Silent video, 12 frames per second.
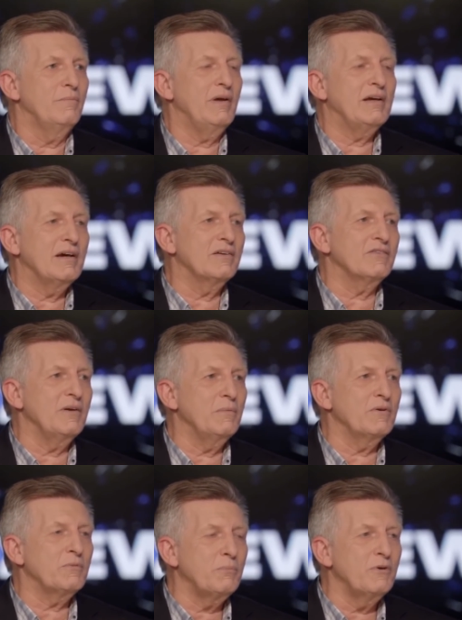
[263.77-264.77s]
because
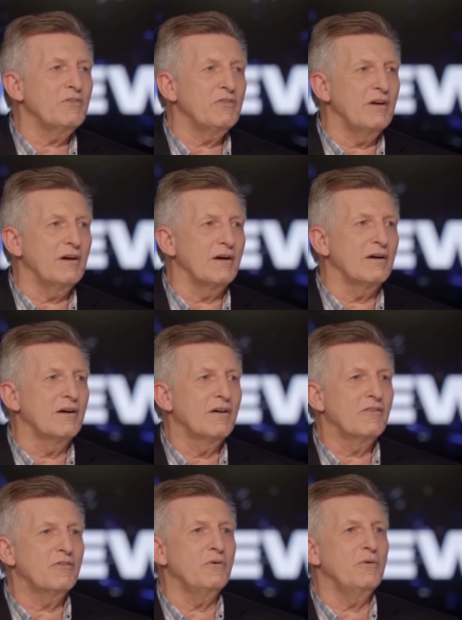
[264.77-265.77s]
it was put there
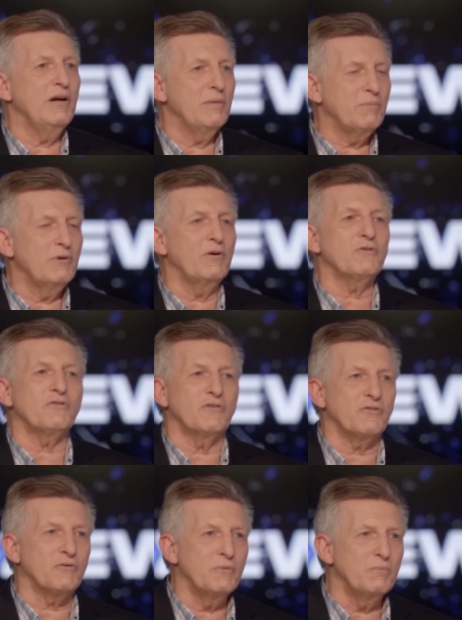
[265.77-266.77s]
through
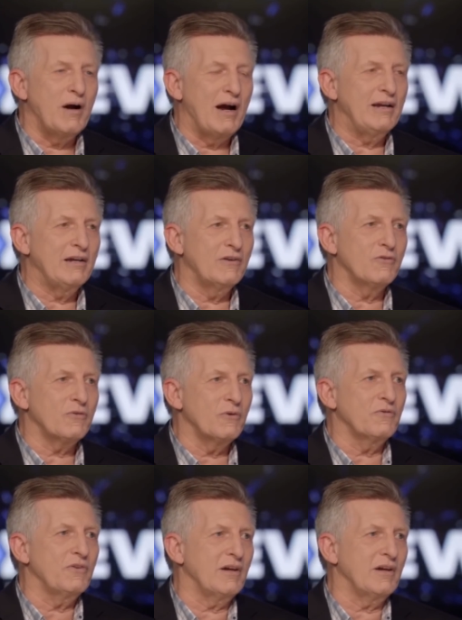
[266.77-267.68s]
hypnosis, through mind control